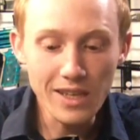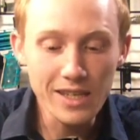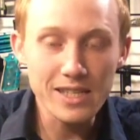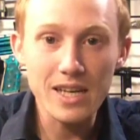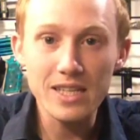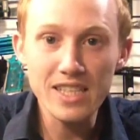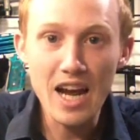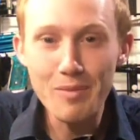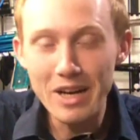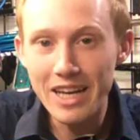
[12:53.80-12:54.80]
It's got a
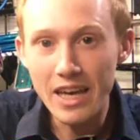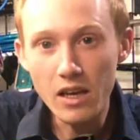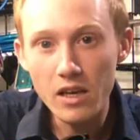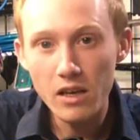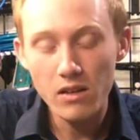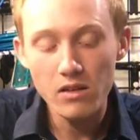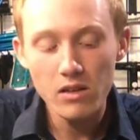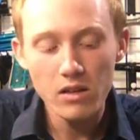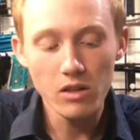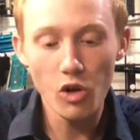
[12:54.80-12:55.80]
tiny bit of kick,
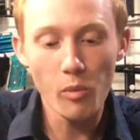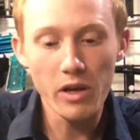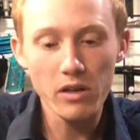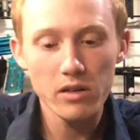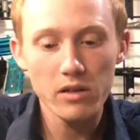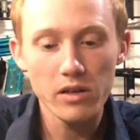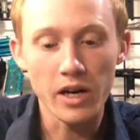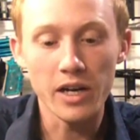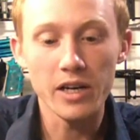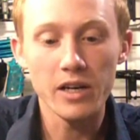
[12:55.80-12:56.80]
a little bit.
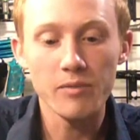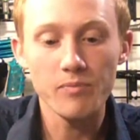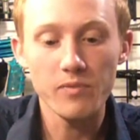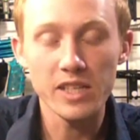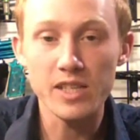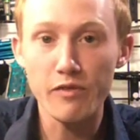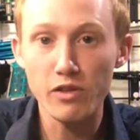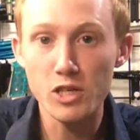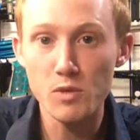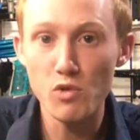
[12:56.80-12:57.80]
It's
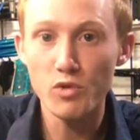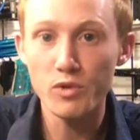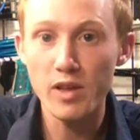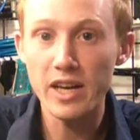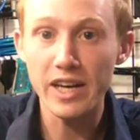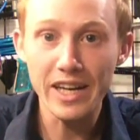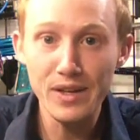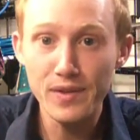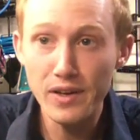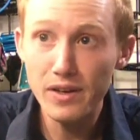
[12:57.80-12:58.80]
definitely smoother than an
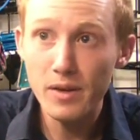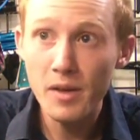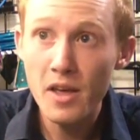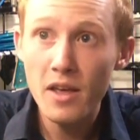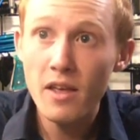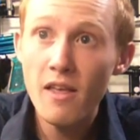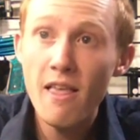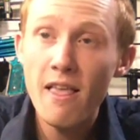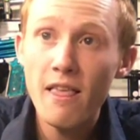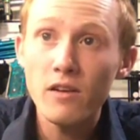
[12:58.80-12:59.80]
Etha,
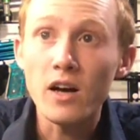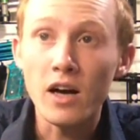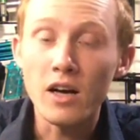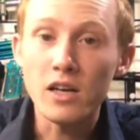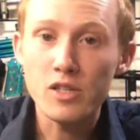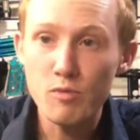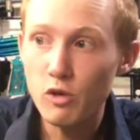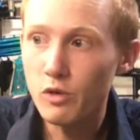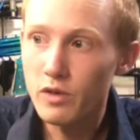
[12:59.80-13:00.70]
smoother